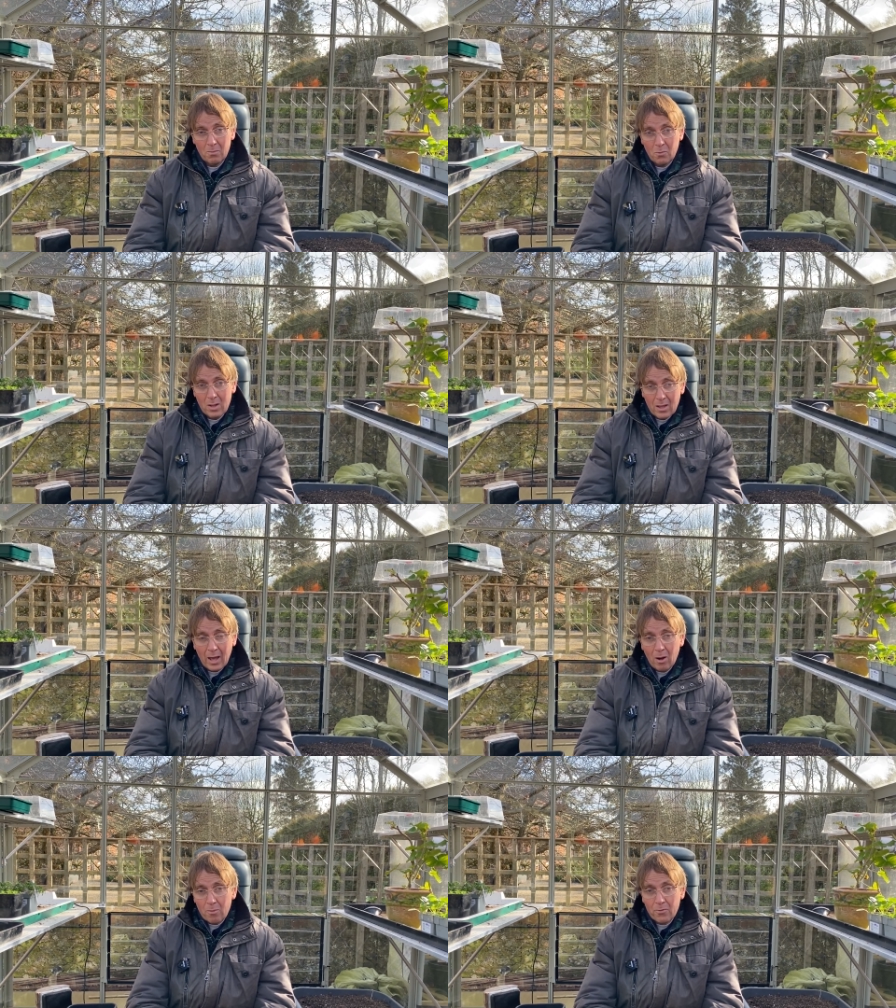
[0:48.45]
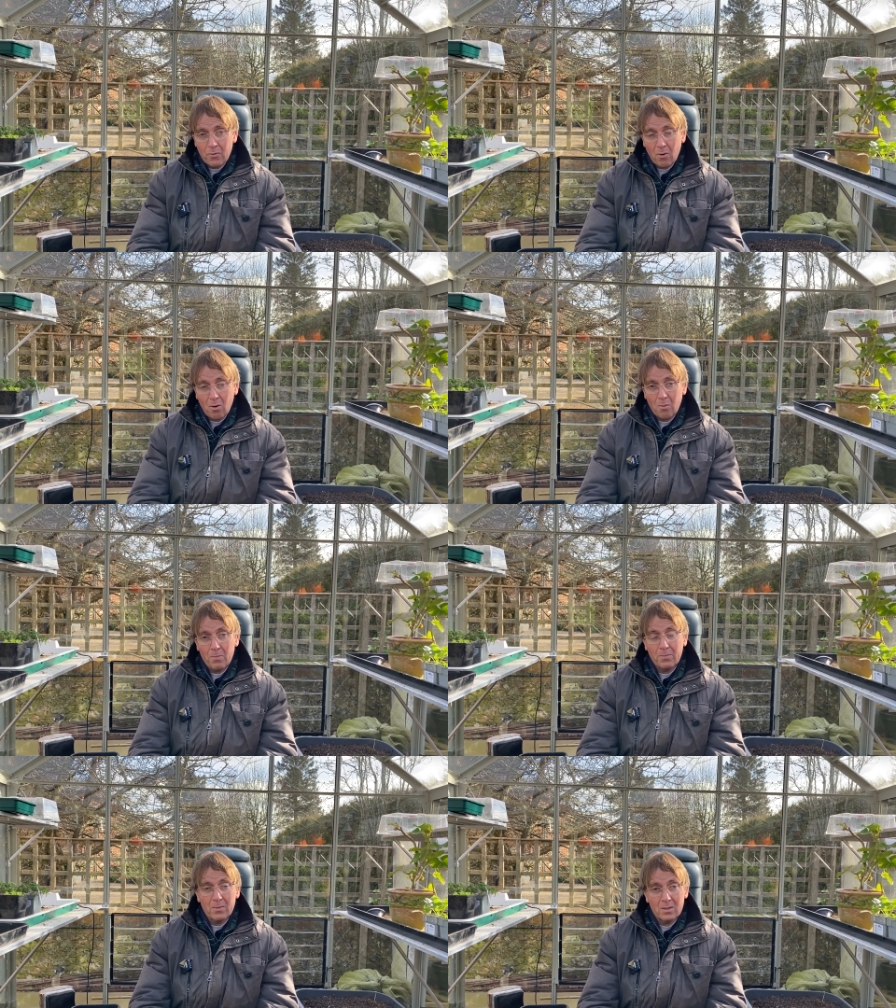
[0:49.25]
with help
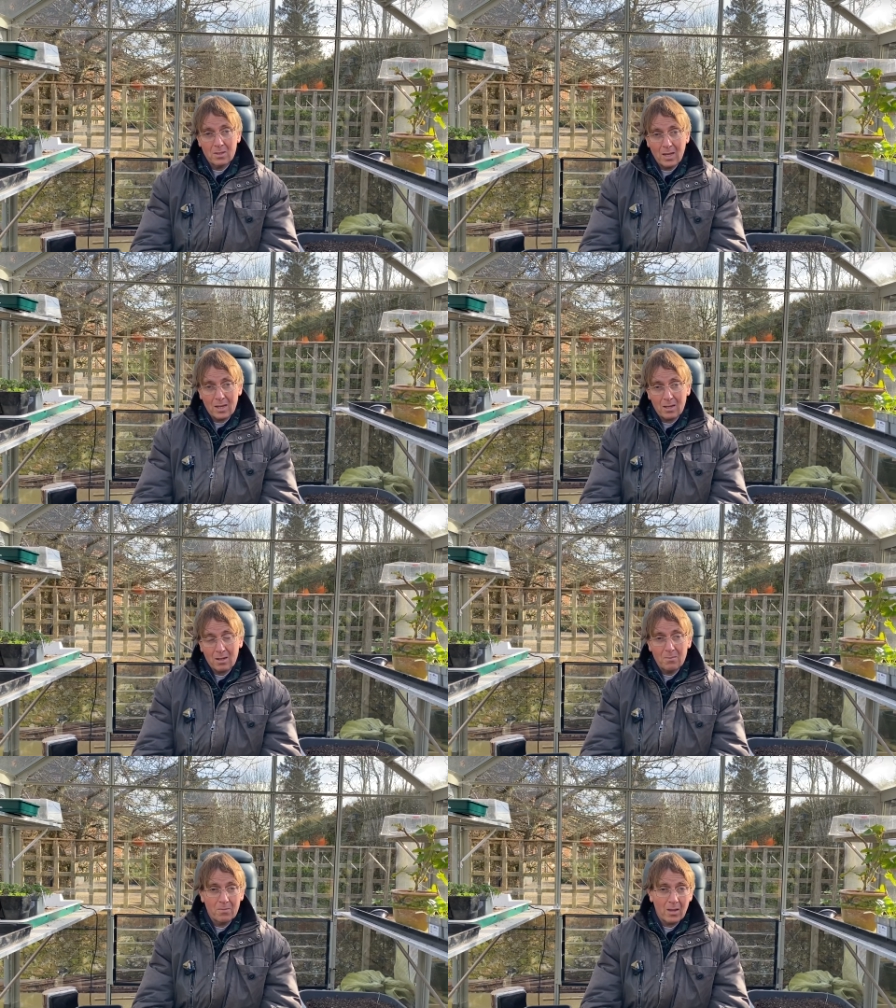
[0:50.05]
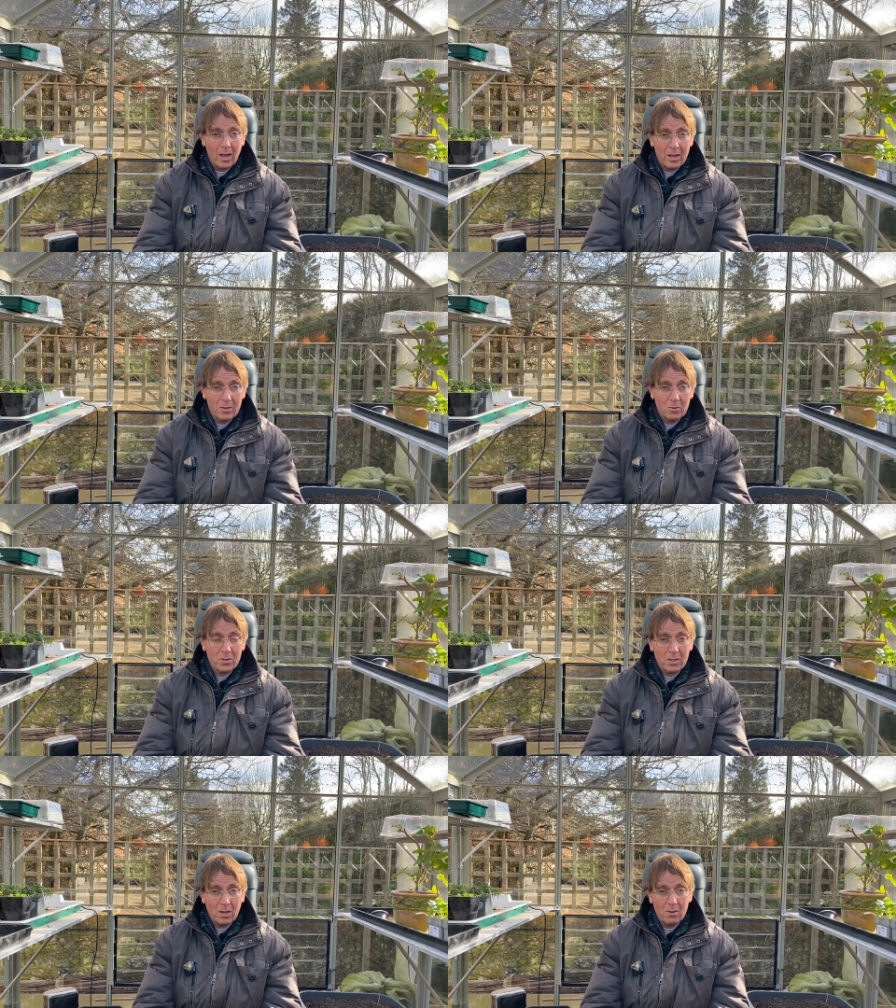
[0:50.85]
from zinc and
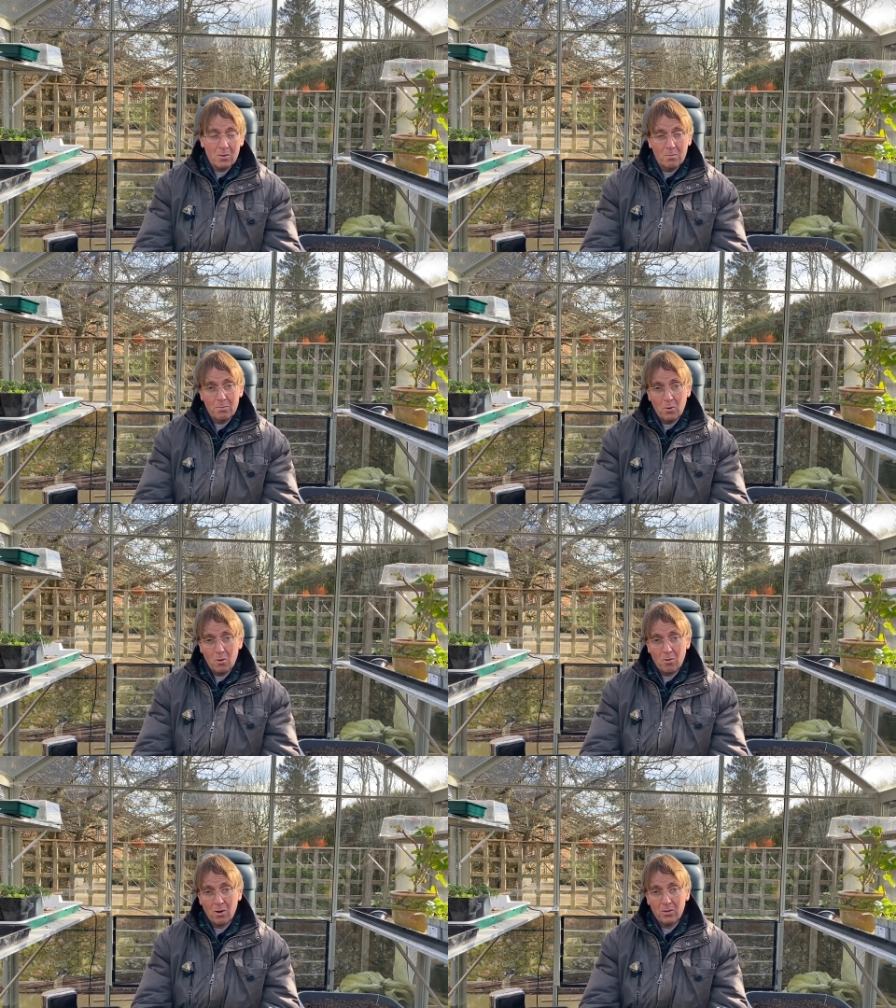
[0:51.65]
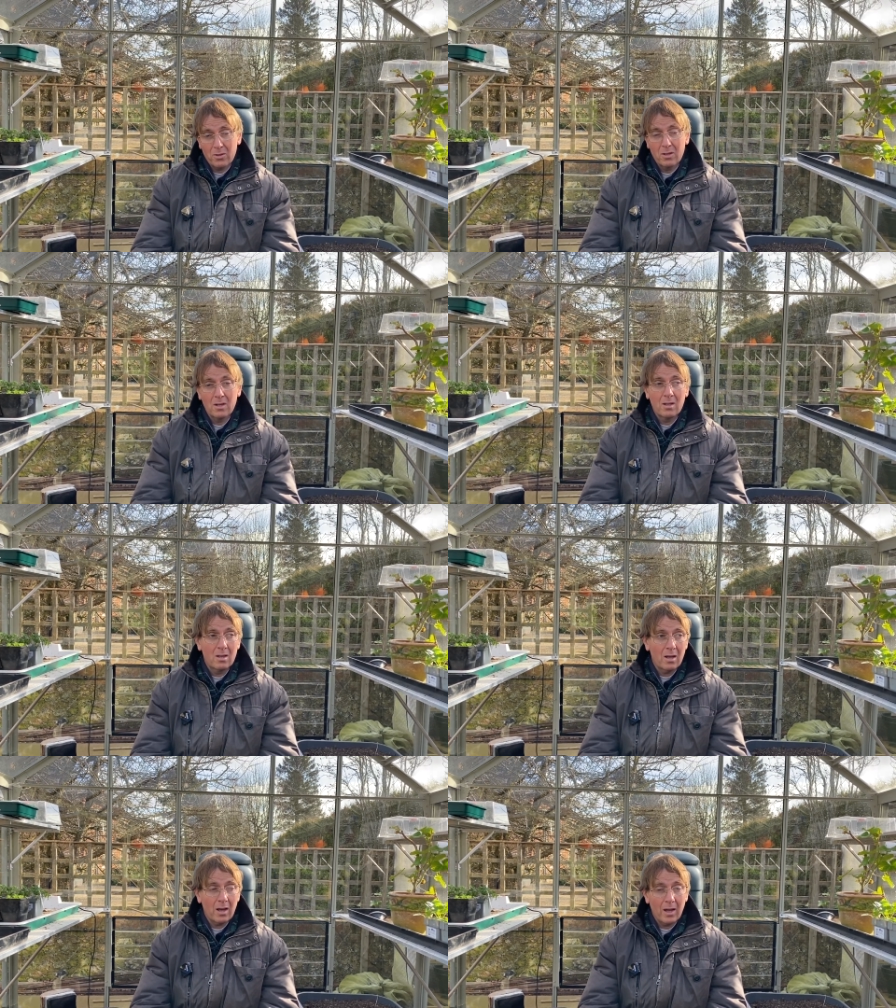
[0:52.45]
also boron
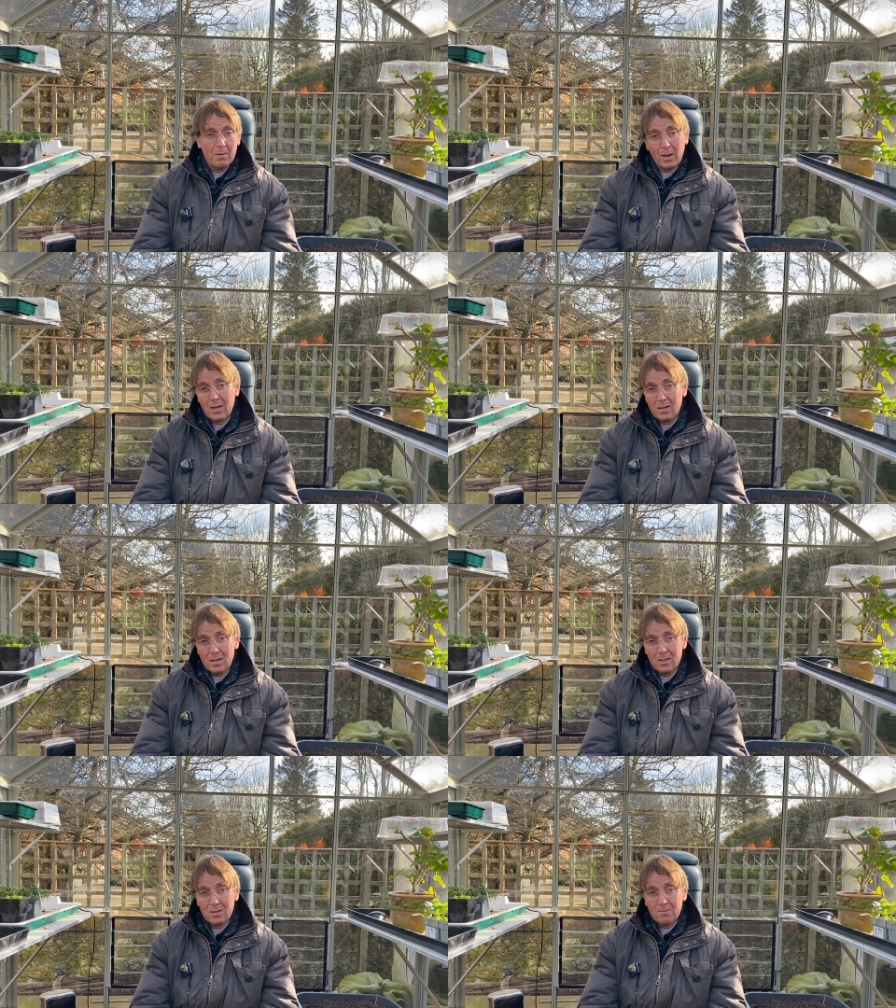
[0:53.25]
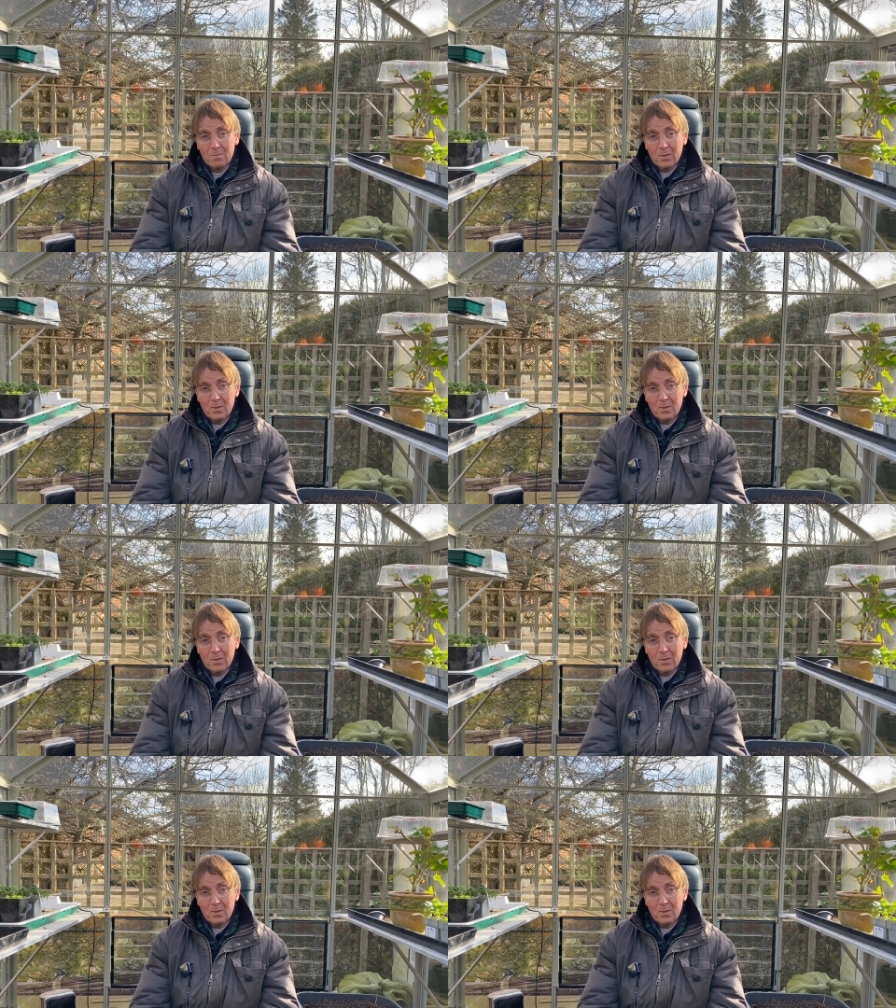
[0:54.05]
and manganese.